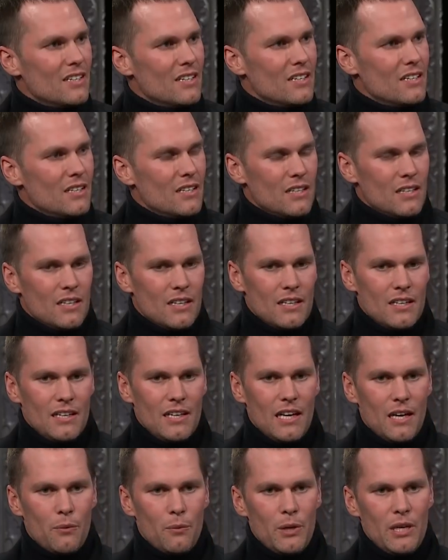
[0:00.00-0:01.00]
We know him
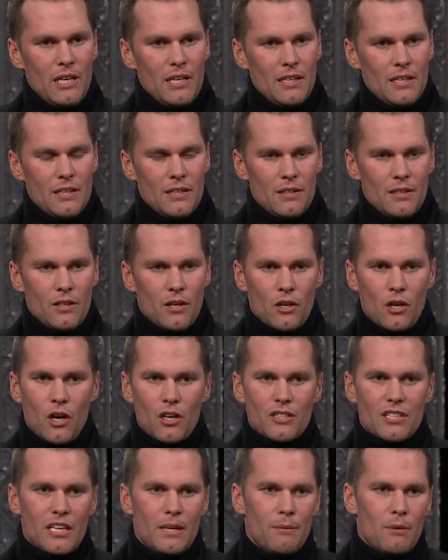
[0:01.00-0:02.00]
to be
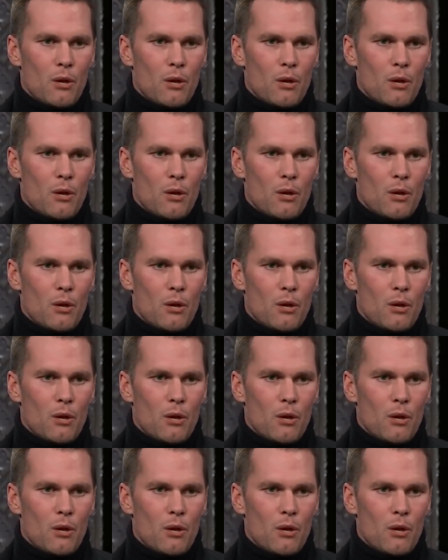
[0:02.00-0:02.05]
otherwise.